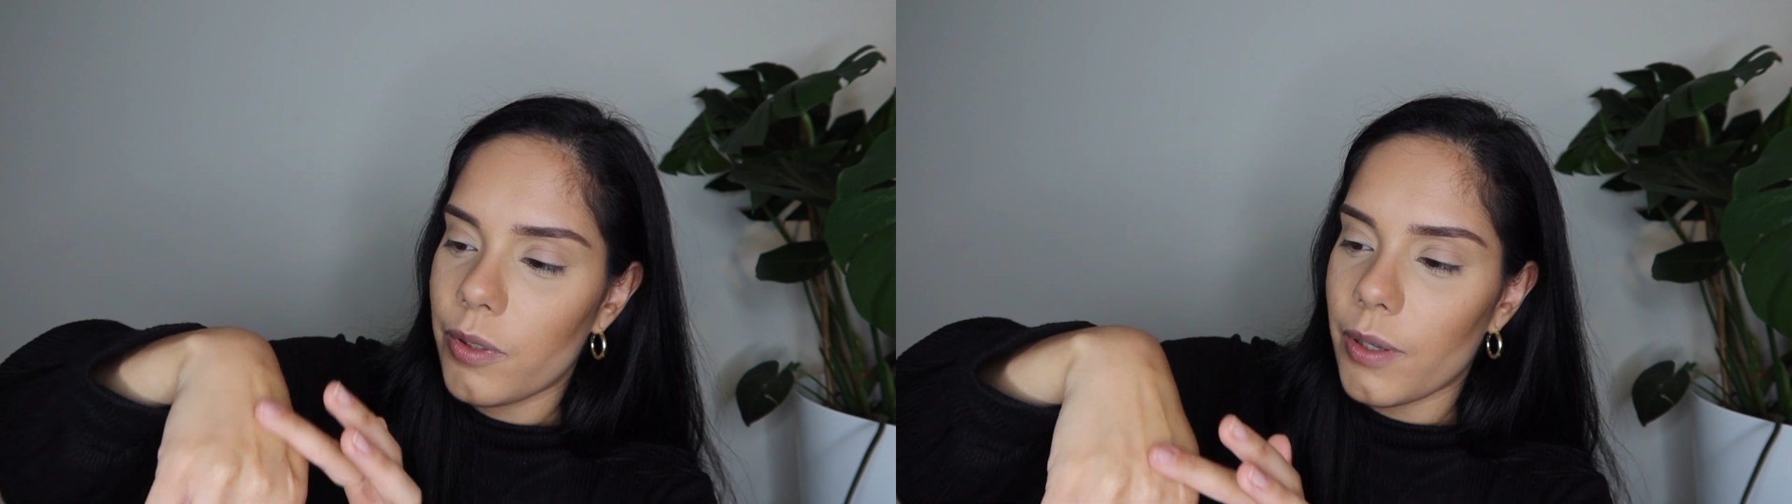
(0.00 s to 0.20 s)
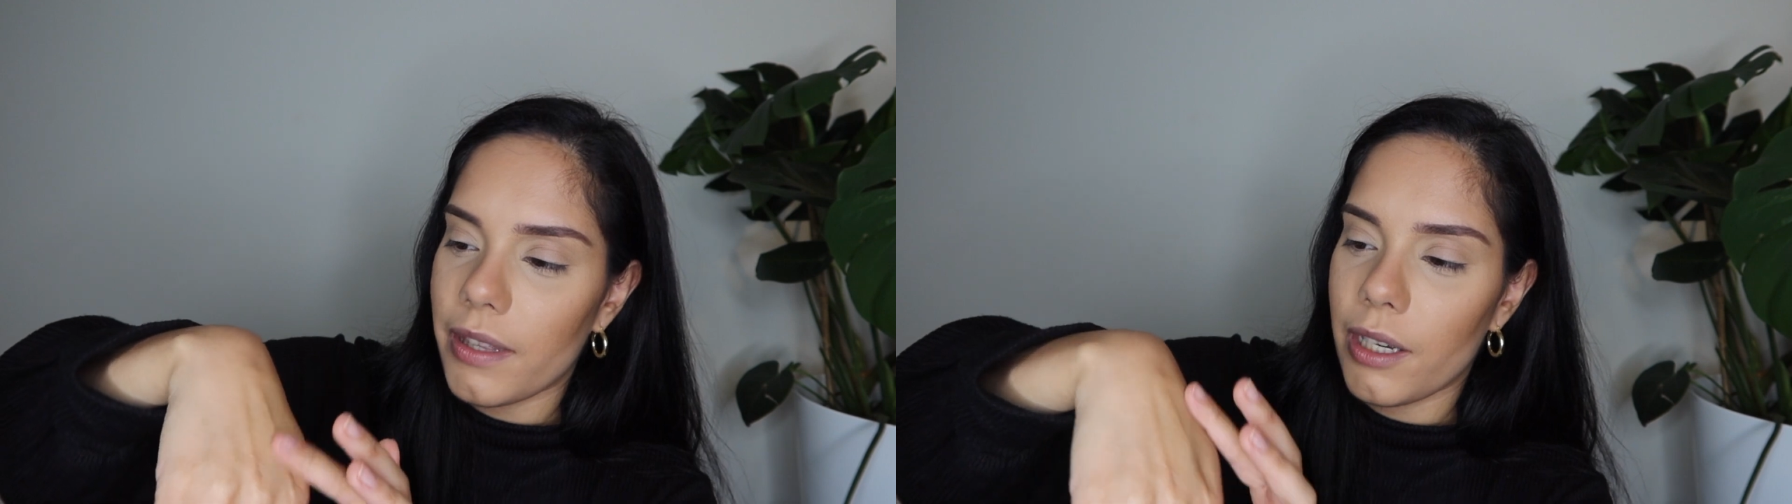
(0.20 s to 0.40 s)

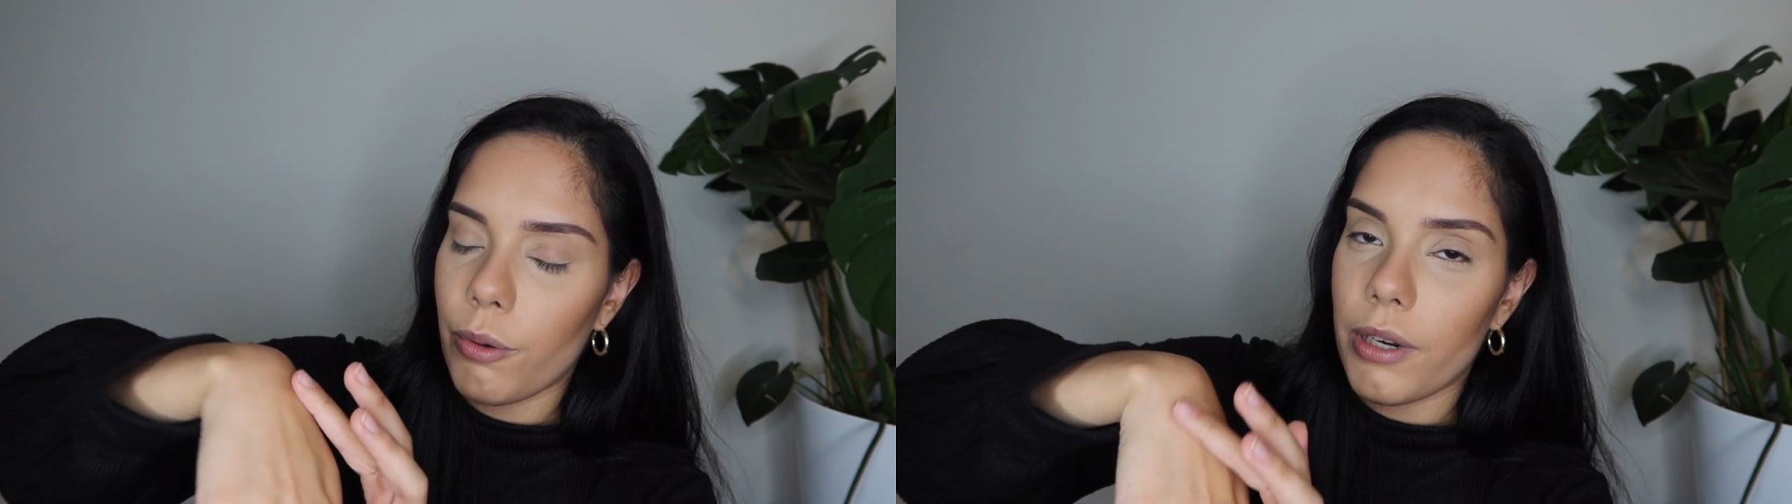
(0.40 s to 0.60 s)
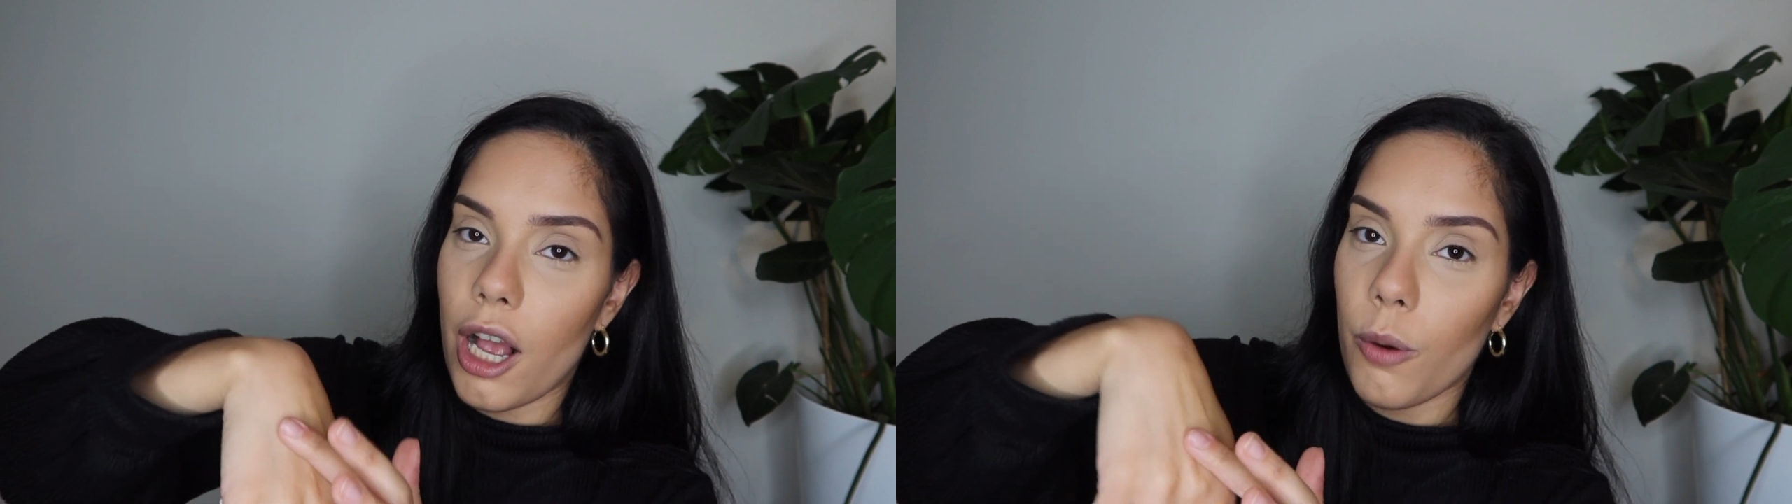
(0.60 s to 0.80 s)
so I think it
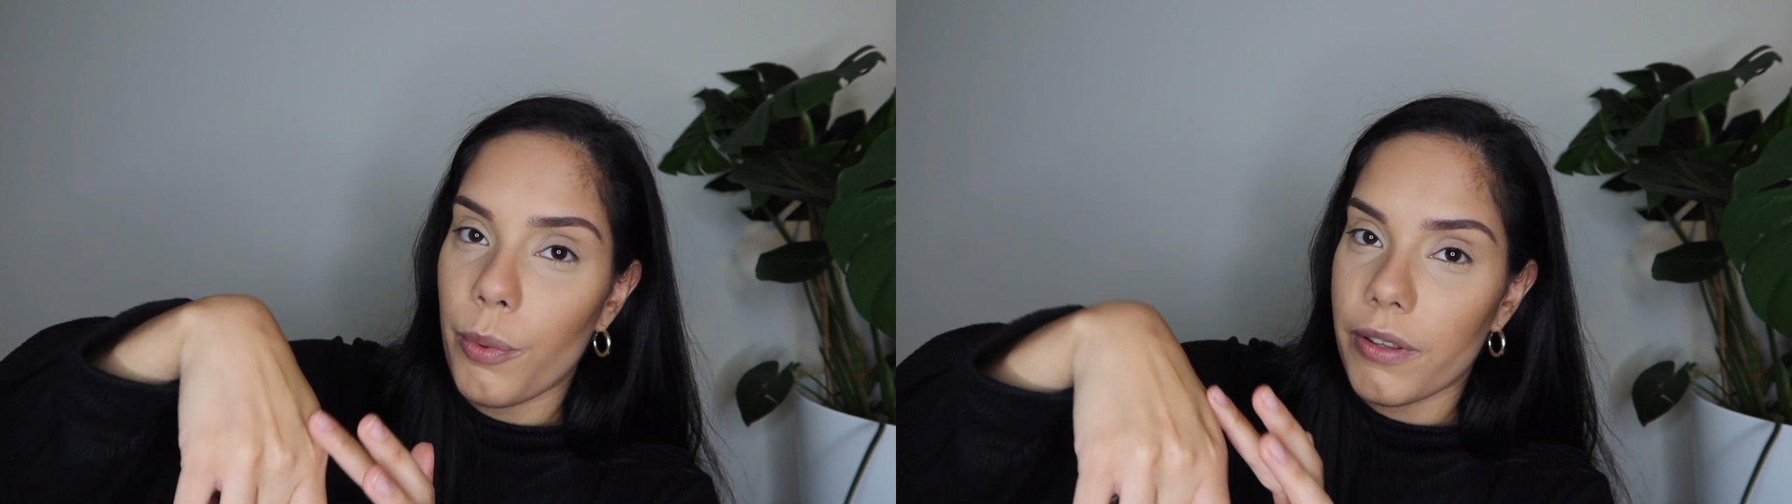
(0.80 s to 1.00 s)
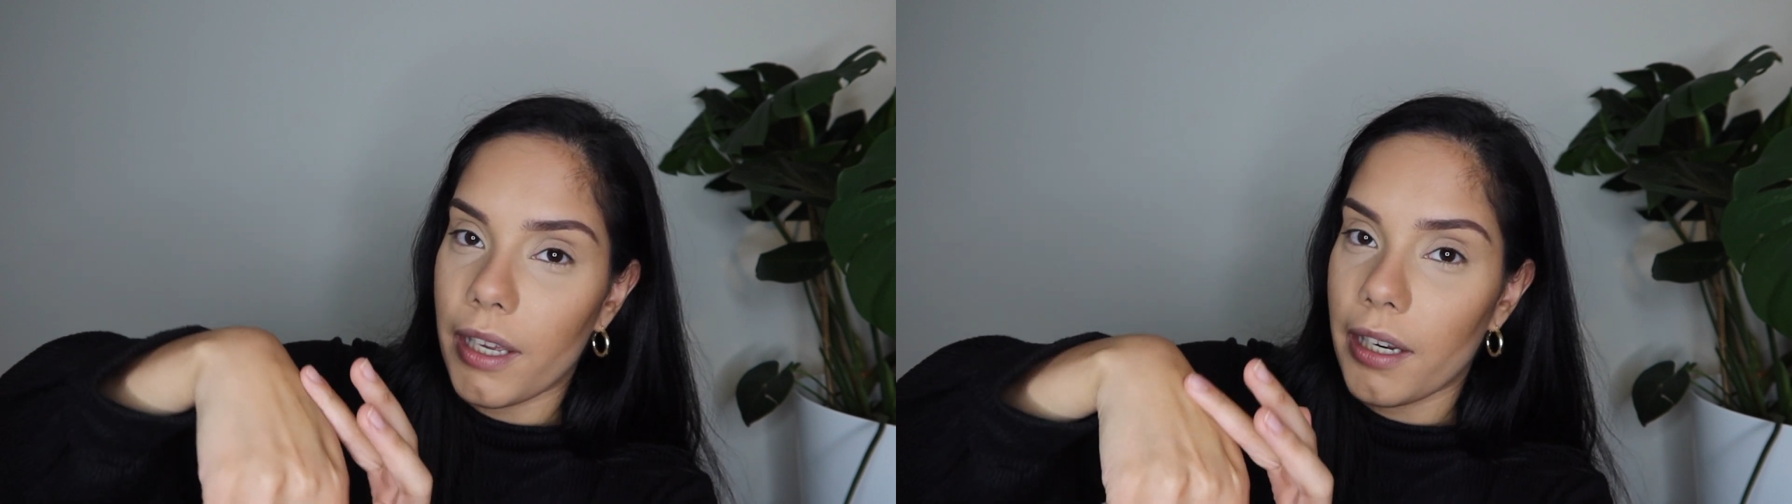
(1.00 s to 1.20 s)
would help
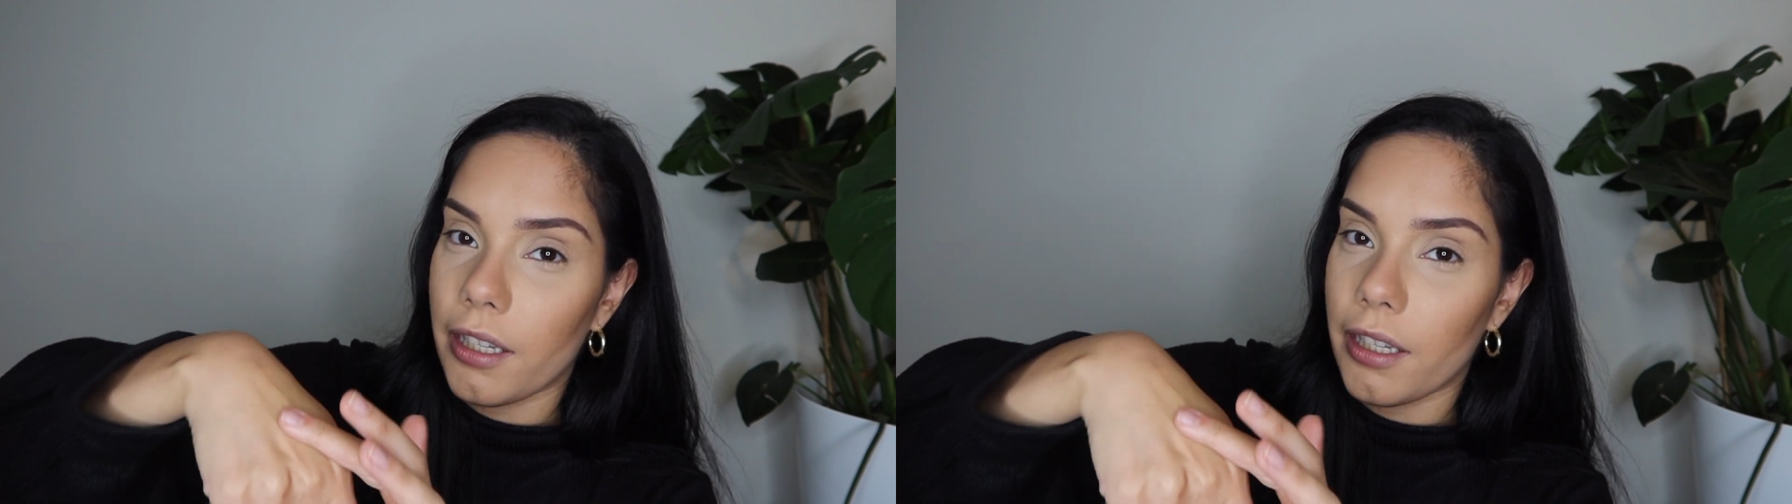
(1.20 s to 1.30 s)
with like